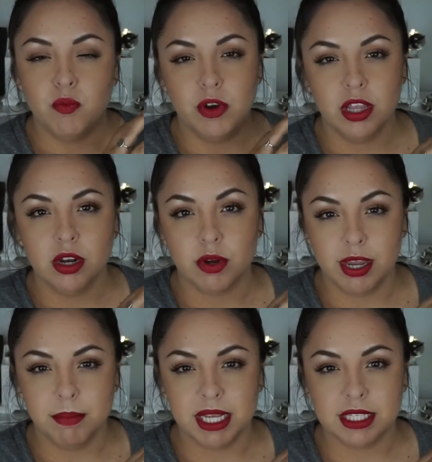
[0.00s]
Really
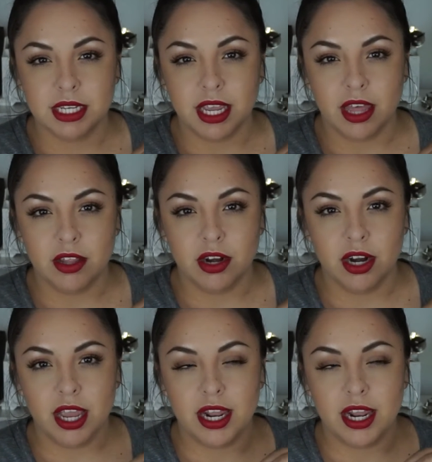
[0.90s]
great mix together,